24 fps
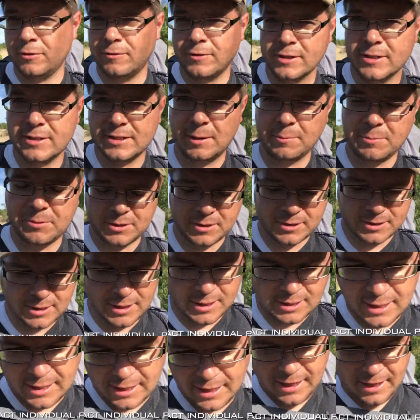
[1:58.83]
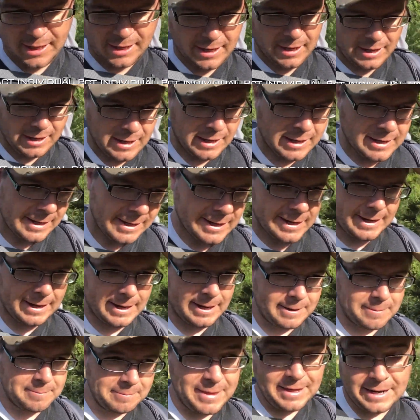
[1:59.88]
of exceptions.
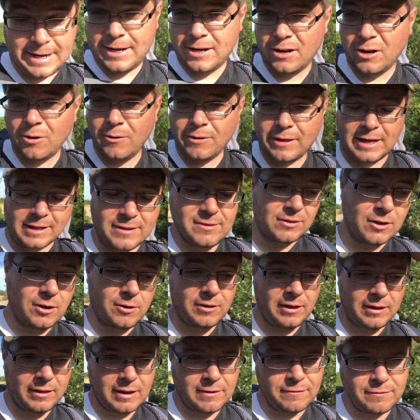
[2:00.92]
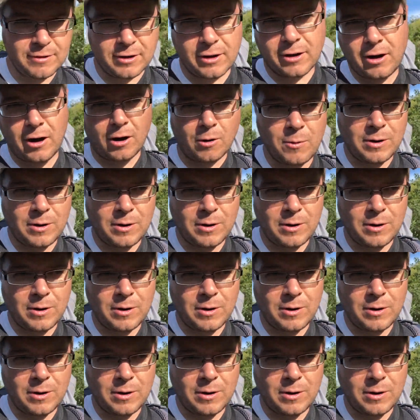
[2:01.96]
But they didn't know that, so they left their car